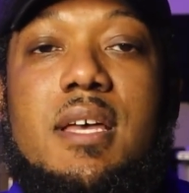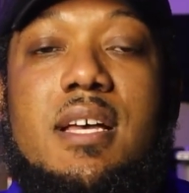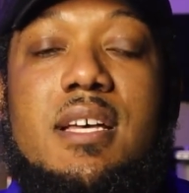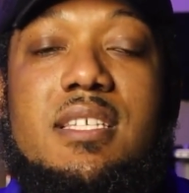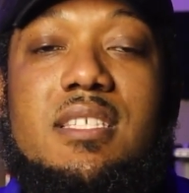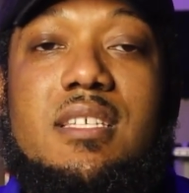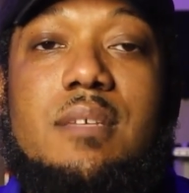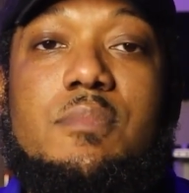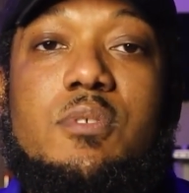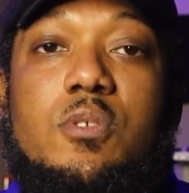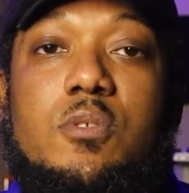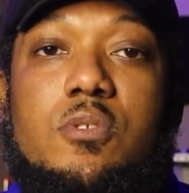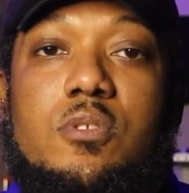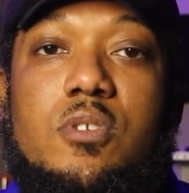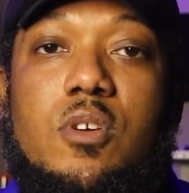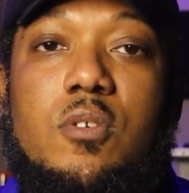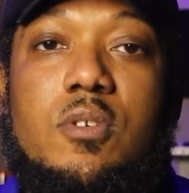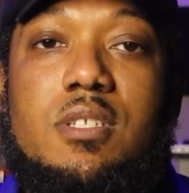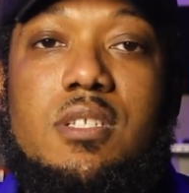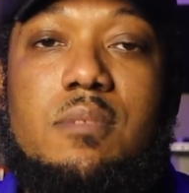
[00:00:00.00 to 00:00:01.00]
Some schools
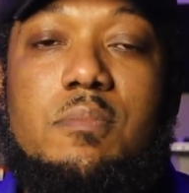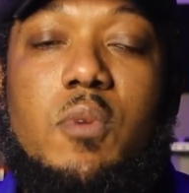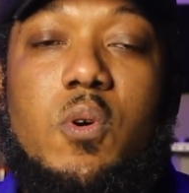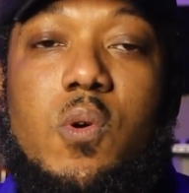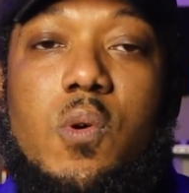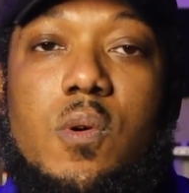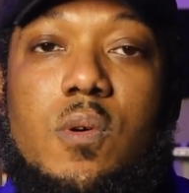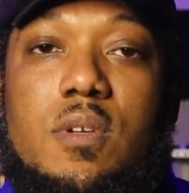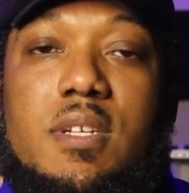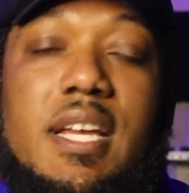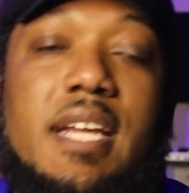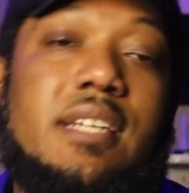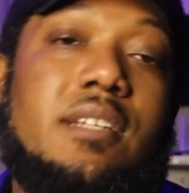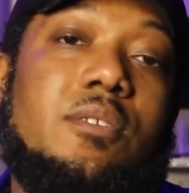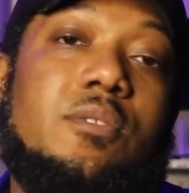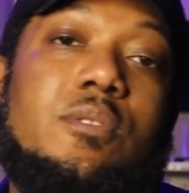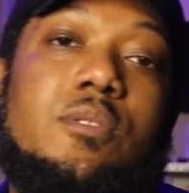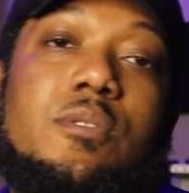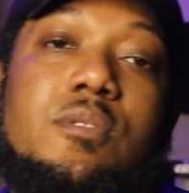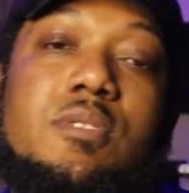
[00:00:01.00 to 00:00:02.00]
go into more
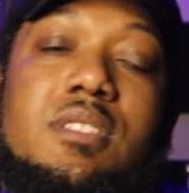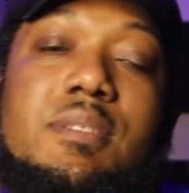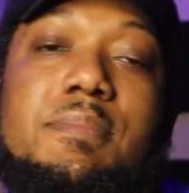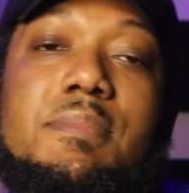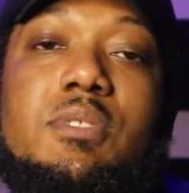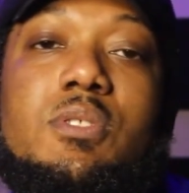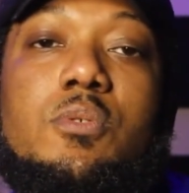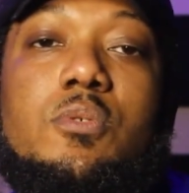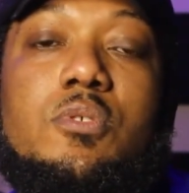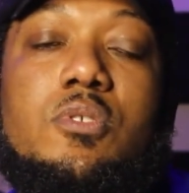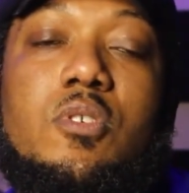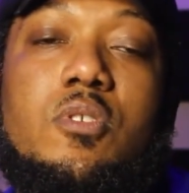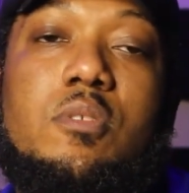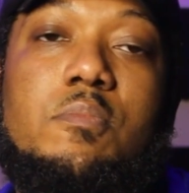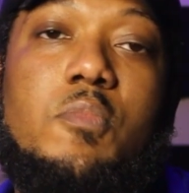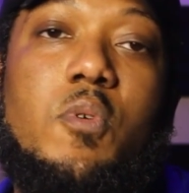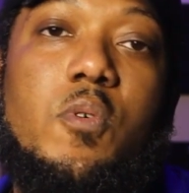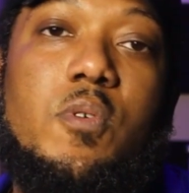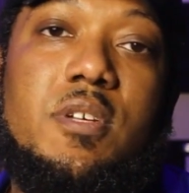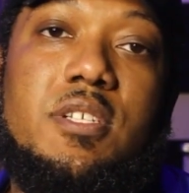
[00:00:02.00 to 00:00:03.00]
technical. Some schools go
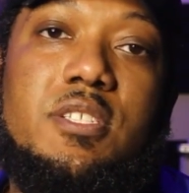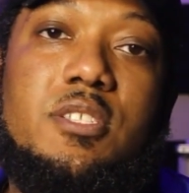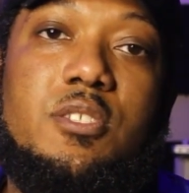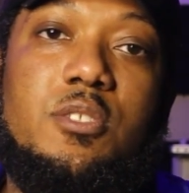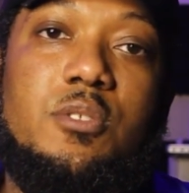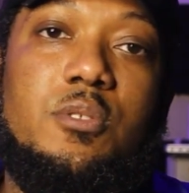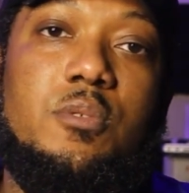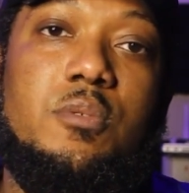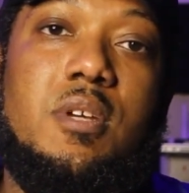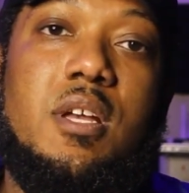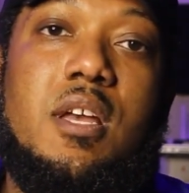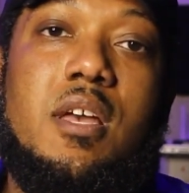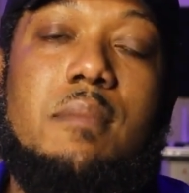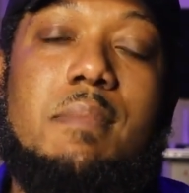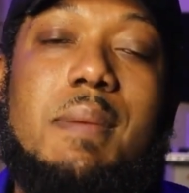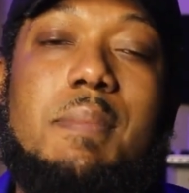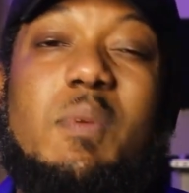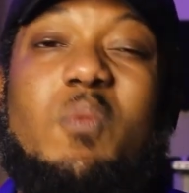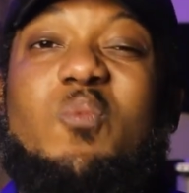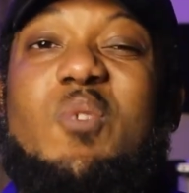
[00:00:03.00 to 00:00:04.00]
more into
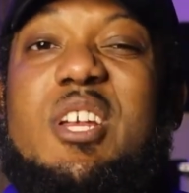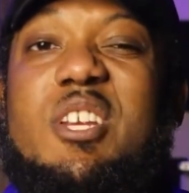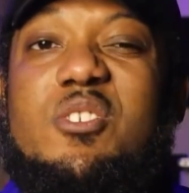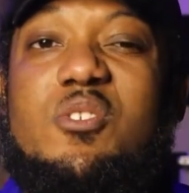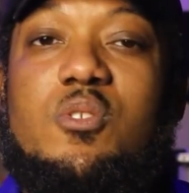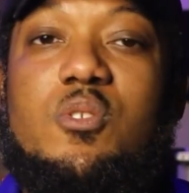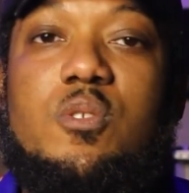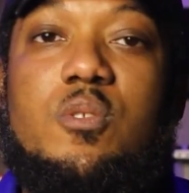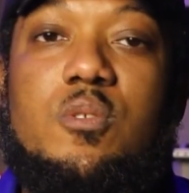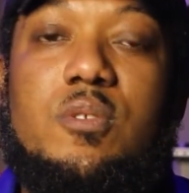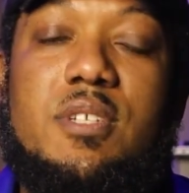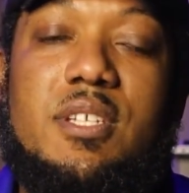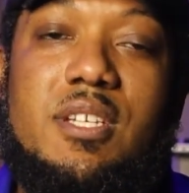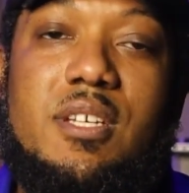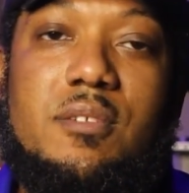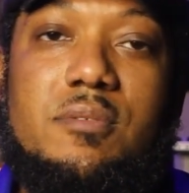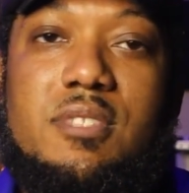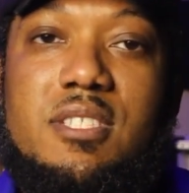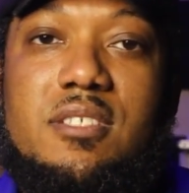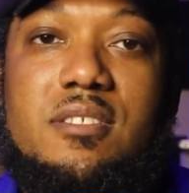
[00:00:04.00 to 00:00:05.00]
regional.
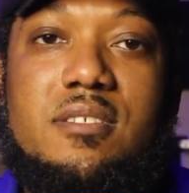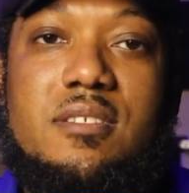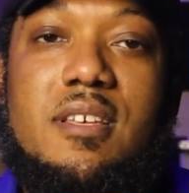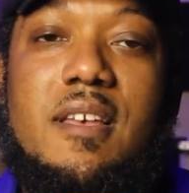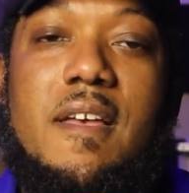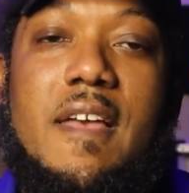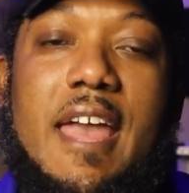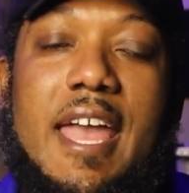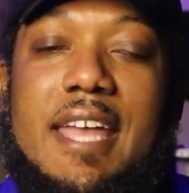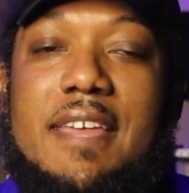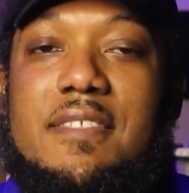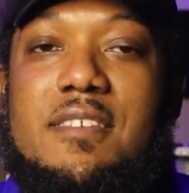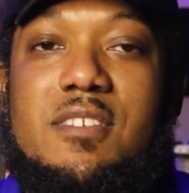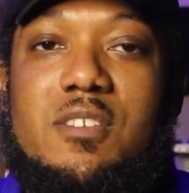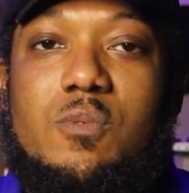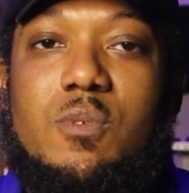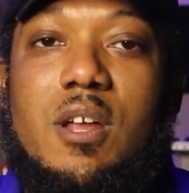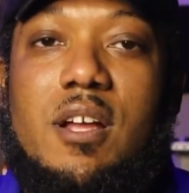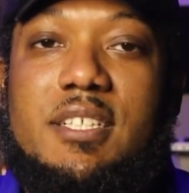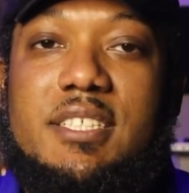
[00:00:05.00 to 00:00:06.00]
Just hey, this is
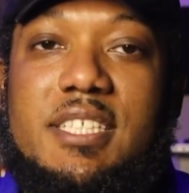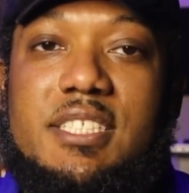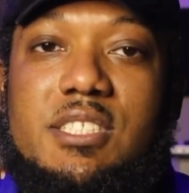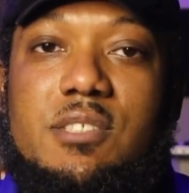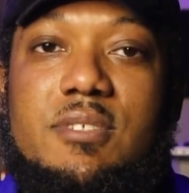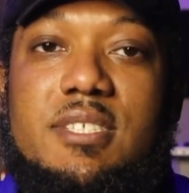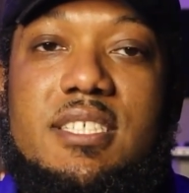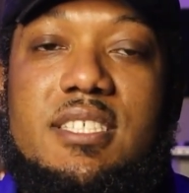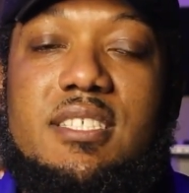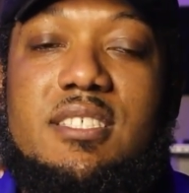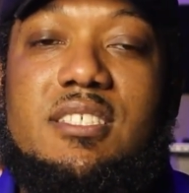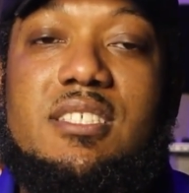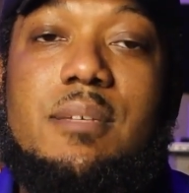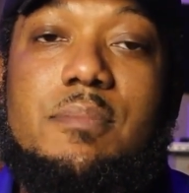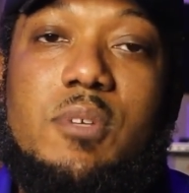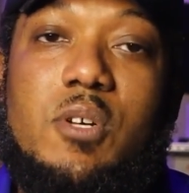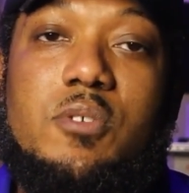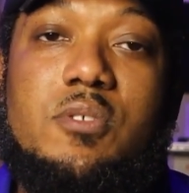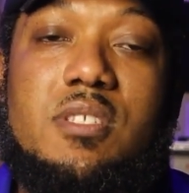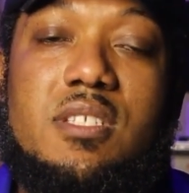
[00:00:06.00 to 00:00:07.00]
what architecture is, and some
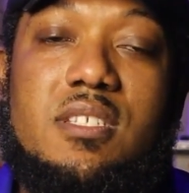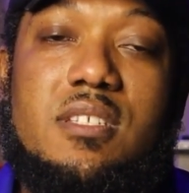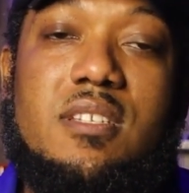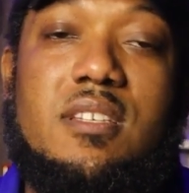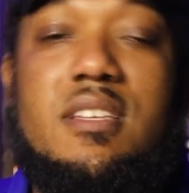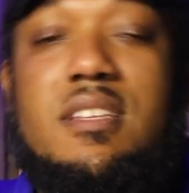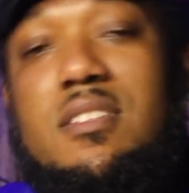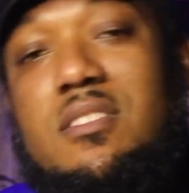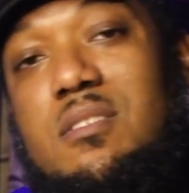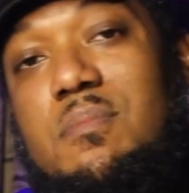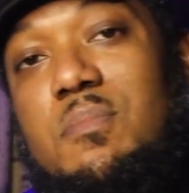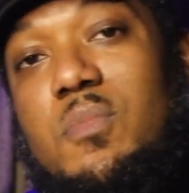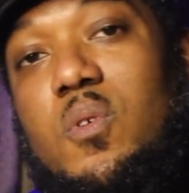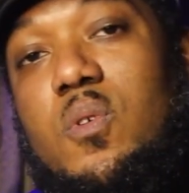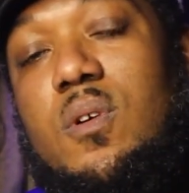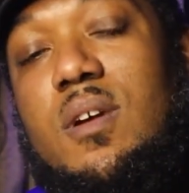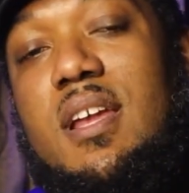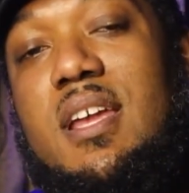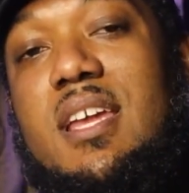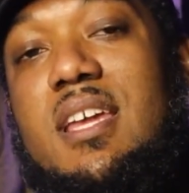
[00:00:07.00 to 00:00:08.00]
goes into
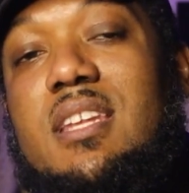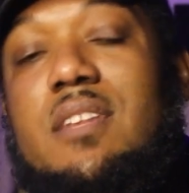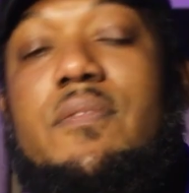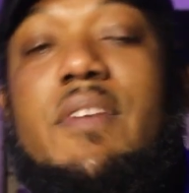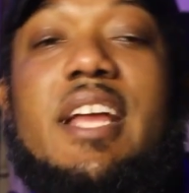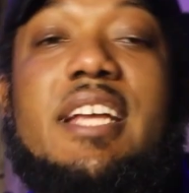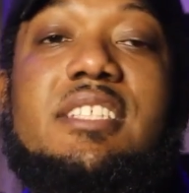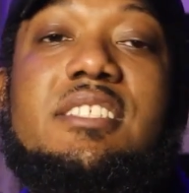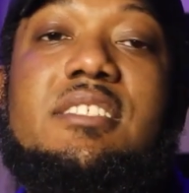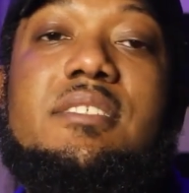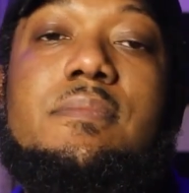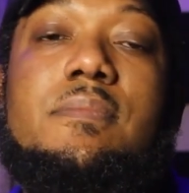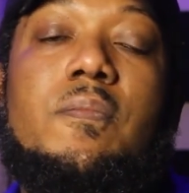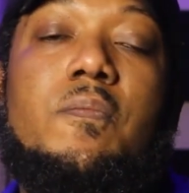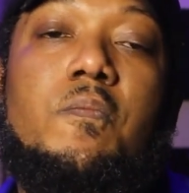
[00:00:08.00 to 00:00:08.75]
more innovation.